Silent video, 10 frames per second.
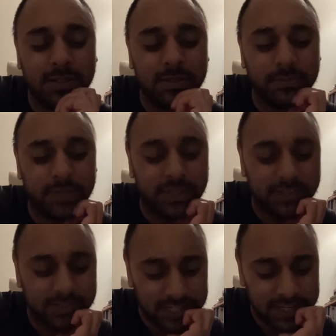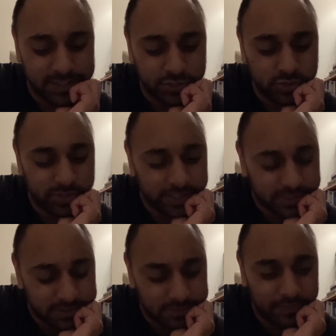but yeah, I
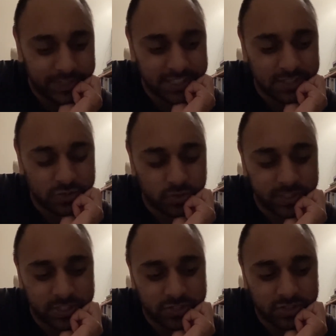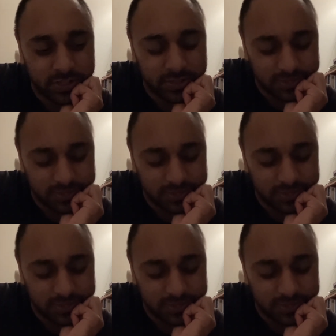did enjoy the show.